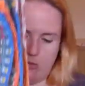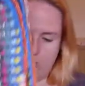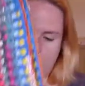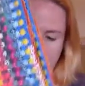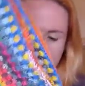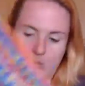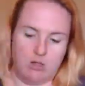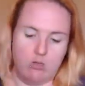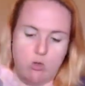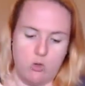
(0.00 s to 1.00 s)
it's going to take me
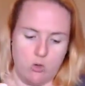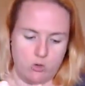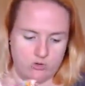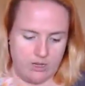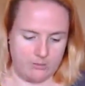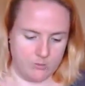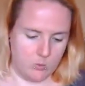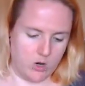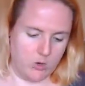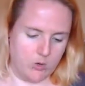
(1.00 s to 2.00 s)
a long time to
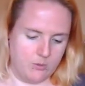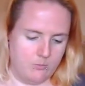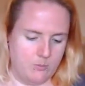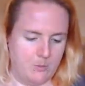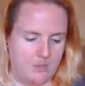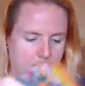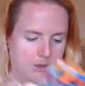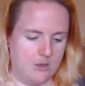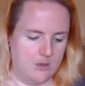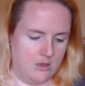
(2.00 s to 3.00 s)
work on.
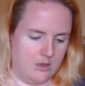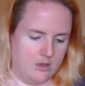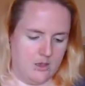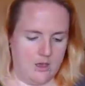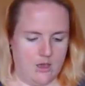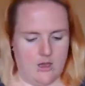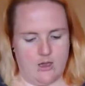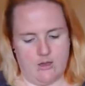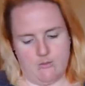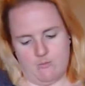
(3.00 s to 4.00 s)

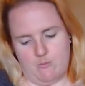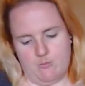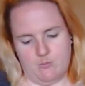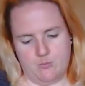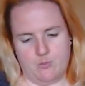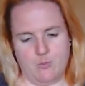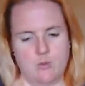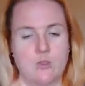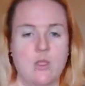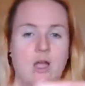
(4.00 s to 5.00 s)

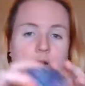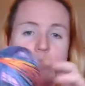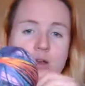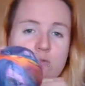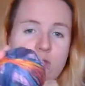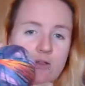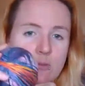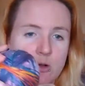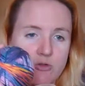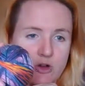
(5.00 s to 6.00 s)
I only have this
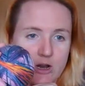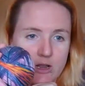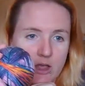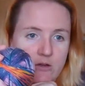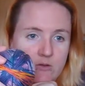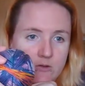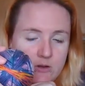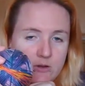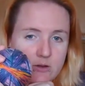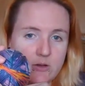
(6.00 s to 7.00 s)
much yarn left,
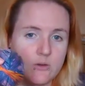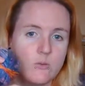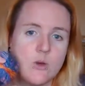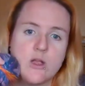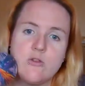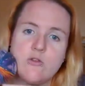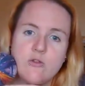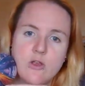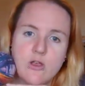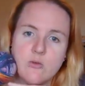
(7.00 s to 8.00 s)

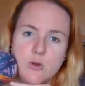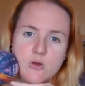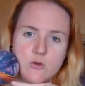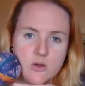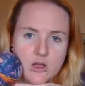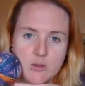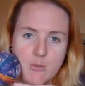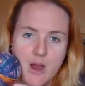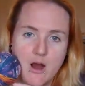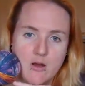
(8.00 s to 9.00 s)
which if we do a
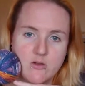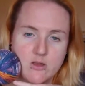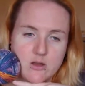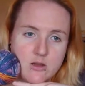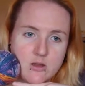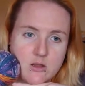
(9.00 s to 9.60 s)
comparison,